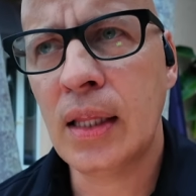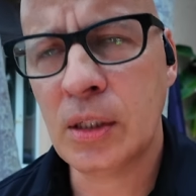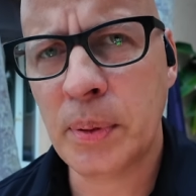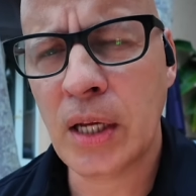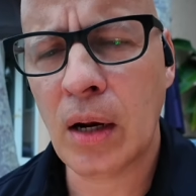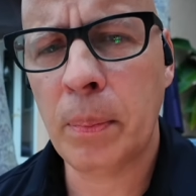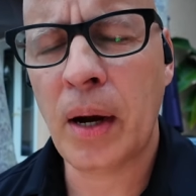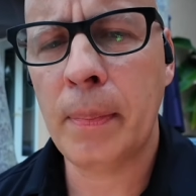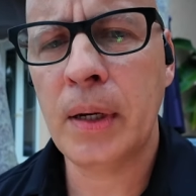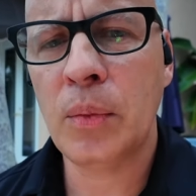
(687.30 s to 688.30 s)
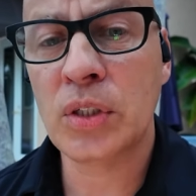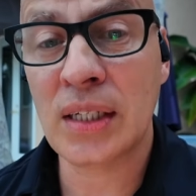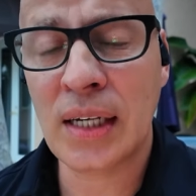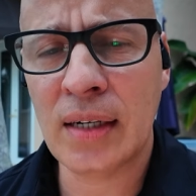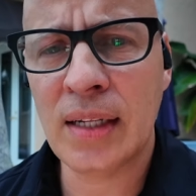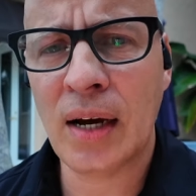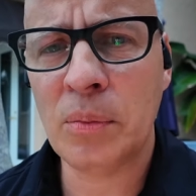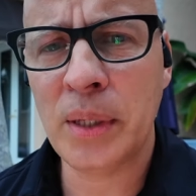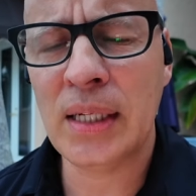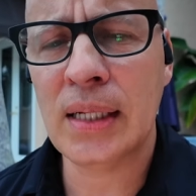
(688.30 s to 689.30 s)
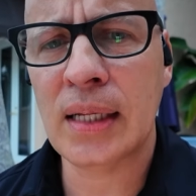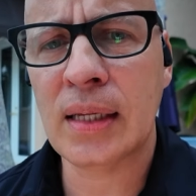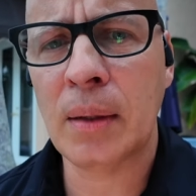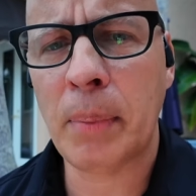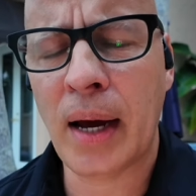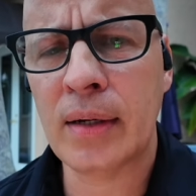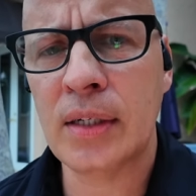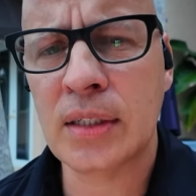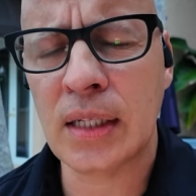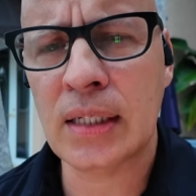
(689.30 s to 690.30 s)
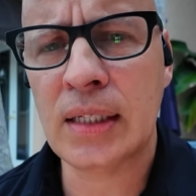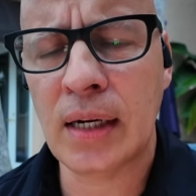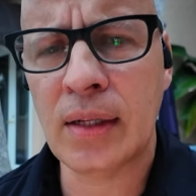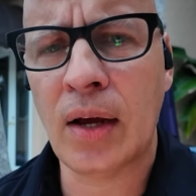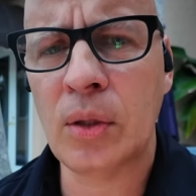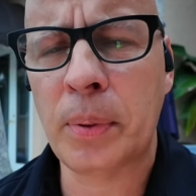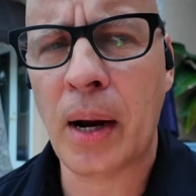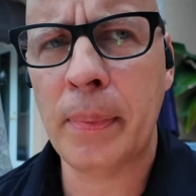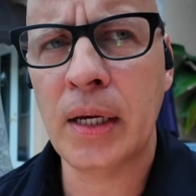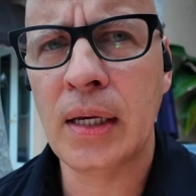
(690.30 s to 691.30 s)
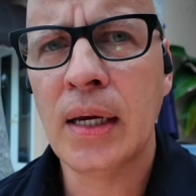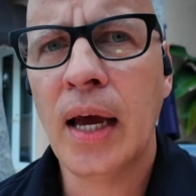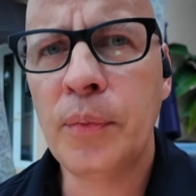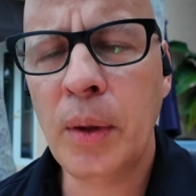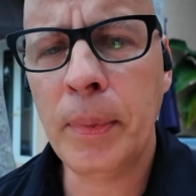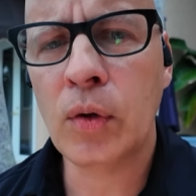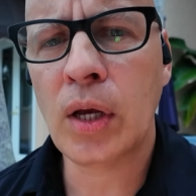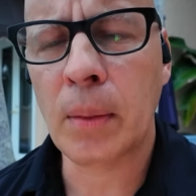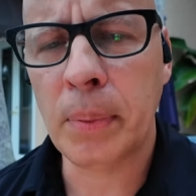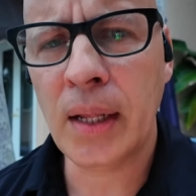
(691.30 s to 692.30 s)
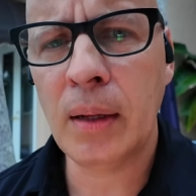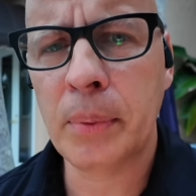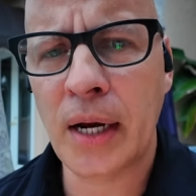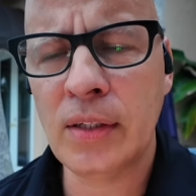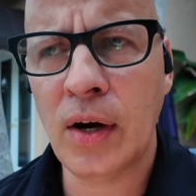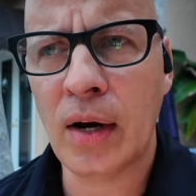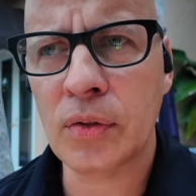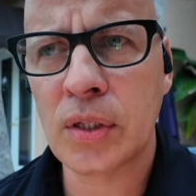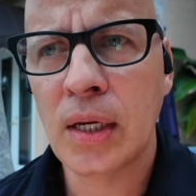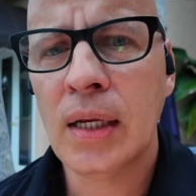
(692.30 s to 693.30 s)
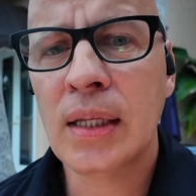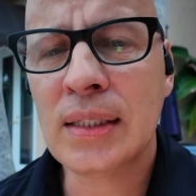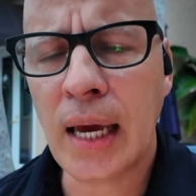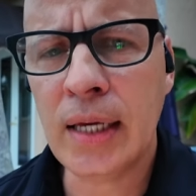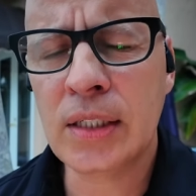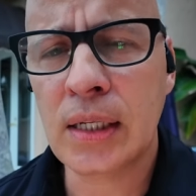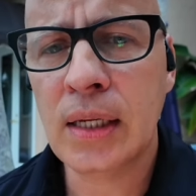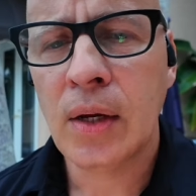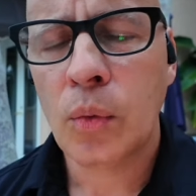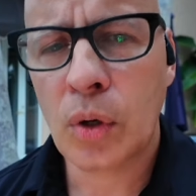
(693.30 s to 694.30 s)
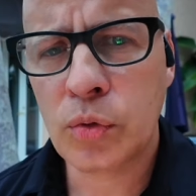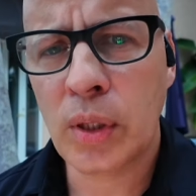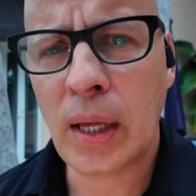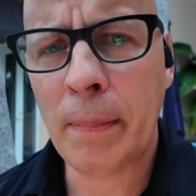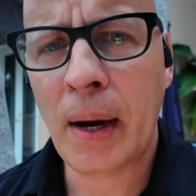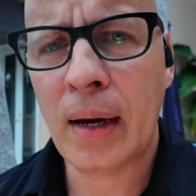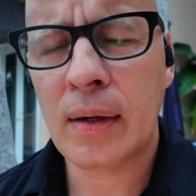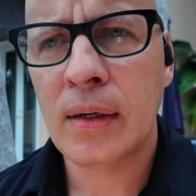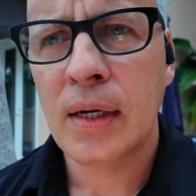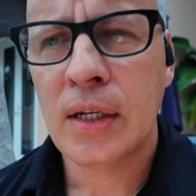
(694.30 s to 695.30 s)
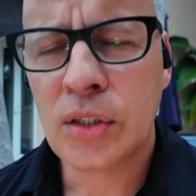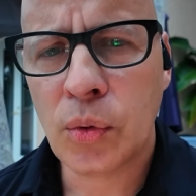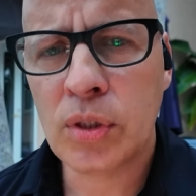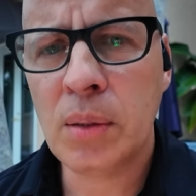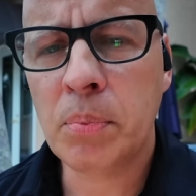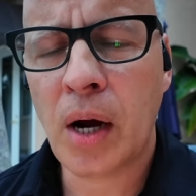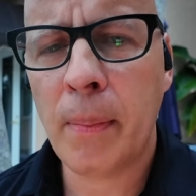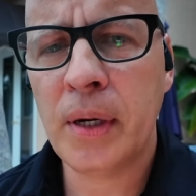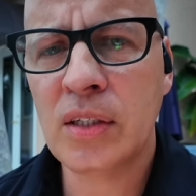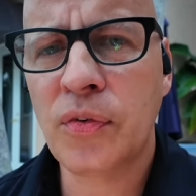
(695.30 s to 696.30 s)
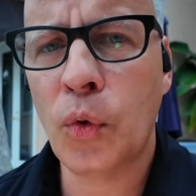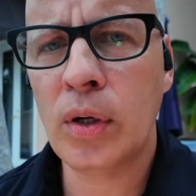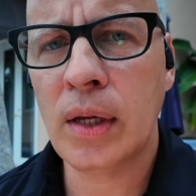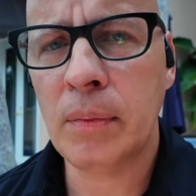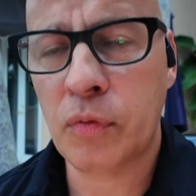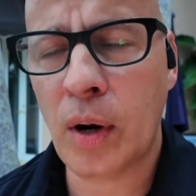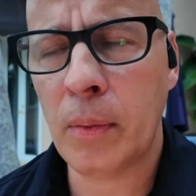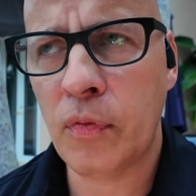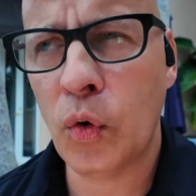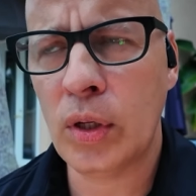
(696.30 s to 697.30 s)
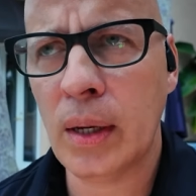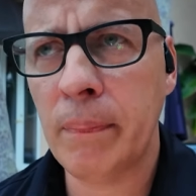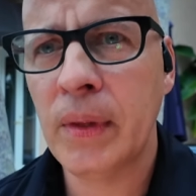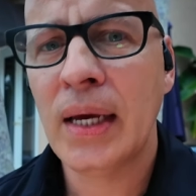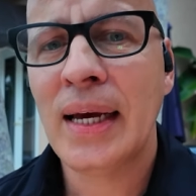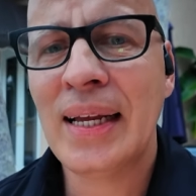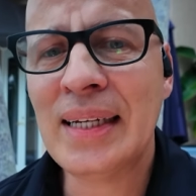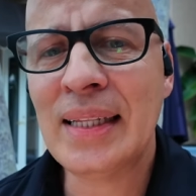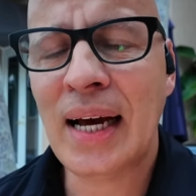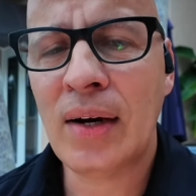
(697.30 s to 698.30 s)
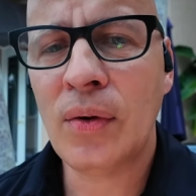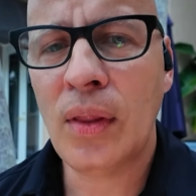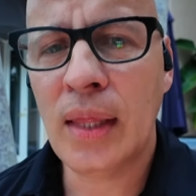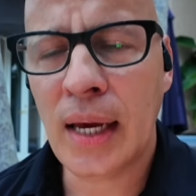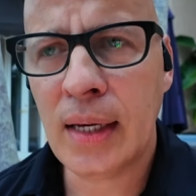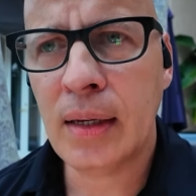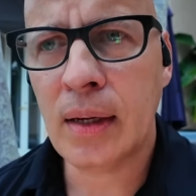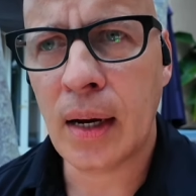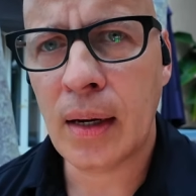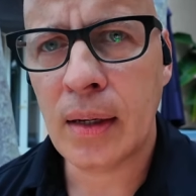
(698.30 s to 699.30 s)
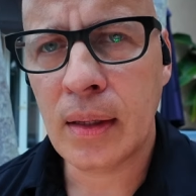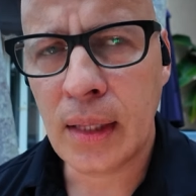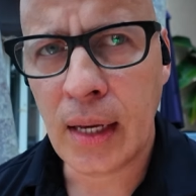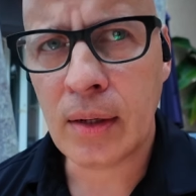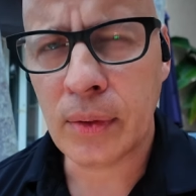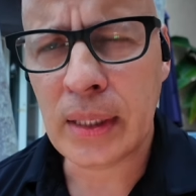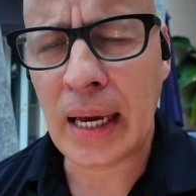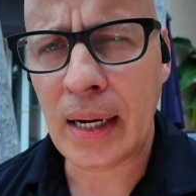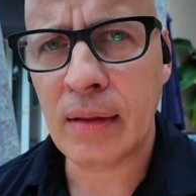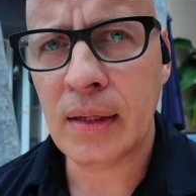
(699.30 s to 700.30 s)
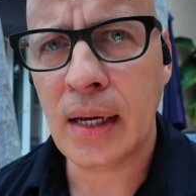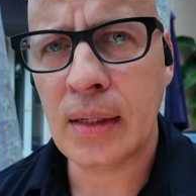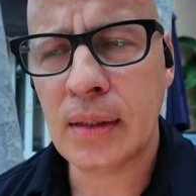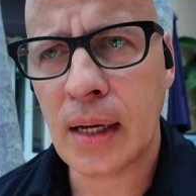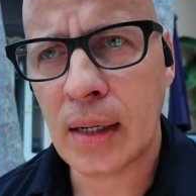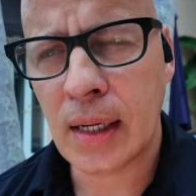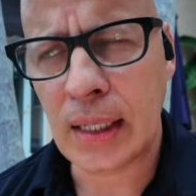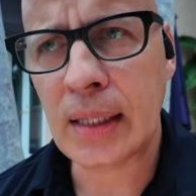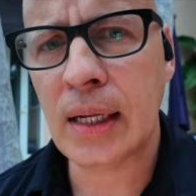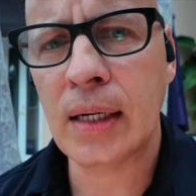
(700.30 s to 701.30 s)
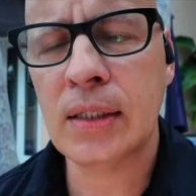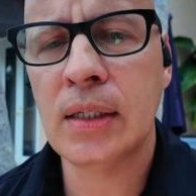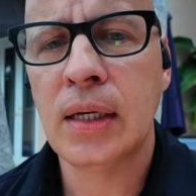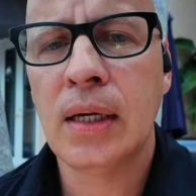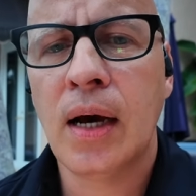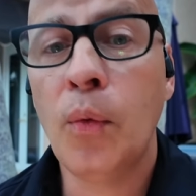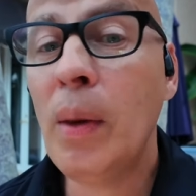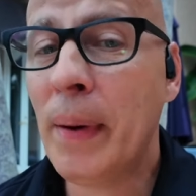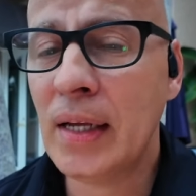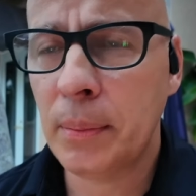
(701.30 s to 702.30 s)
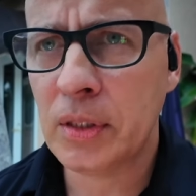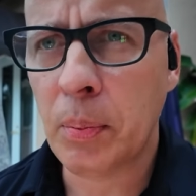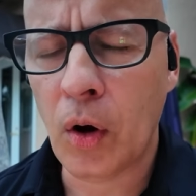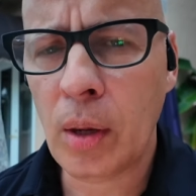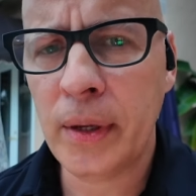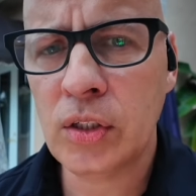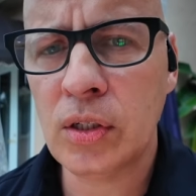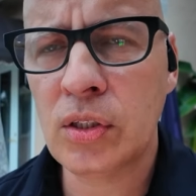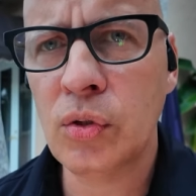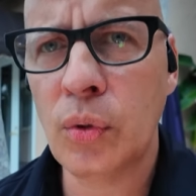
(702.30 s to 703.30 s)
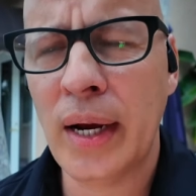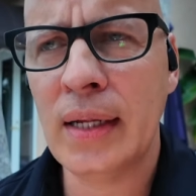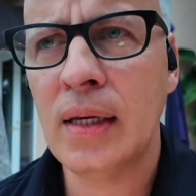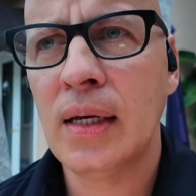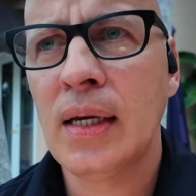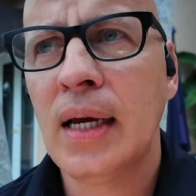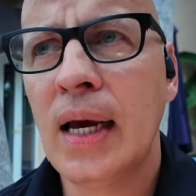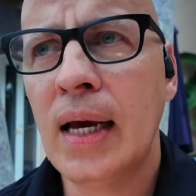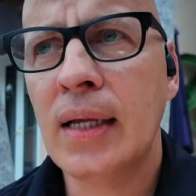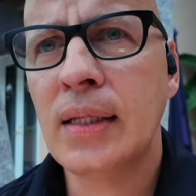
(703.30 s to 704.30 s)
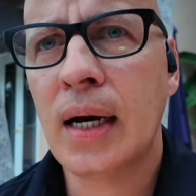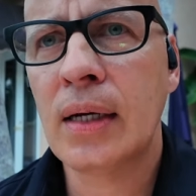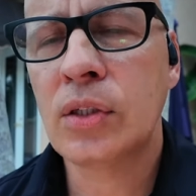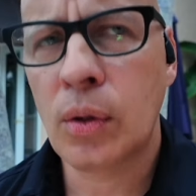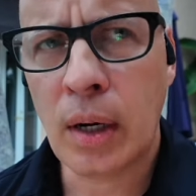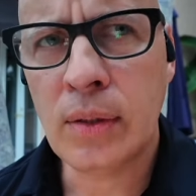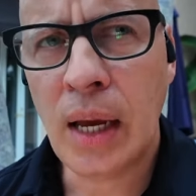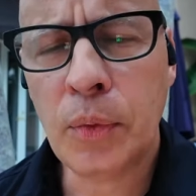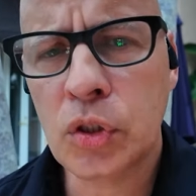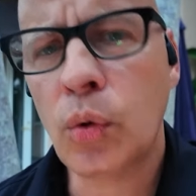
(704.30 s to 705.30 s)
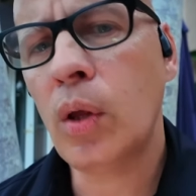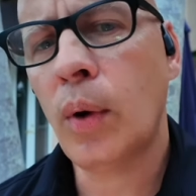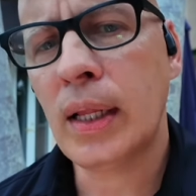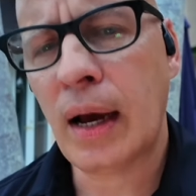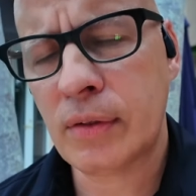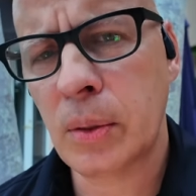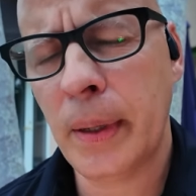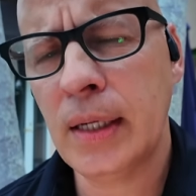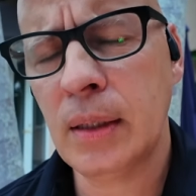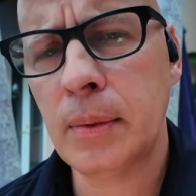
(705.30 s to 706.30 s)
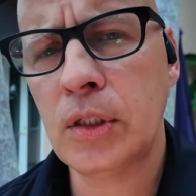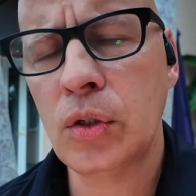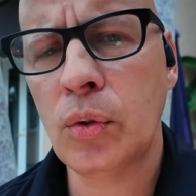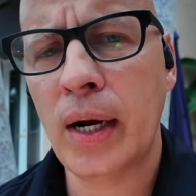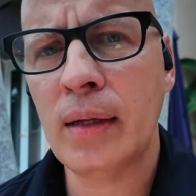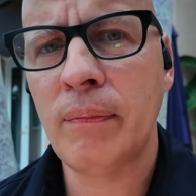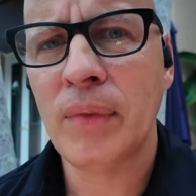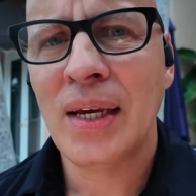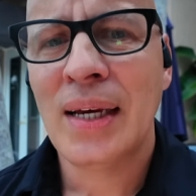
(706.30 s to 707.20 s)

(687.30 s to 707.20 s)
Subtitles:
This particular property was a tear down, meaning that the buyer is going to tear down the property and rebuild a completely brand new house. This agent works with that buyer in sourcing properties for them, and then now they go on ahead and connected us. We paid them a small commission, $2,000, and so our net was 21 after paying them the $2,000.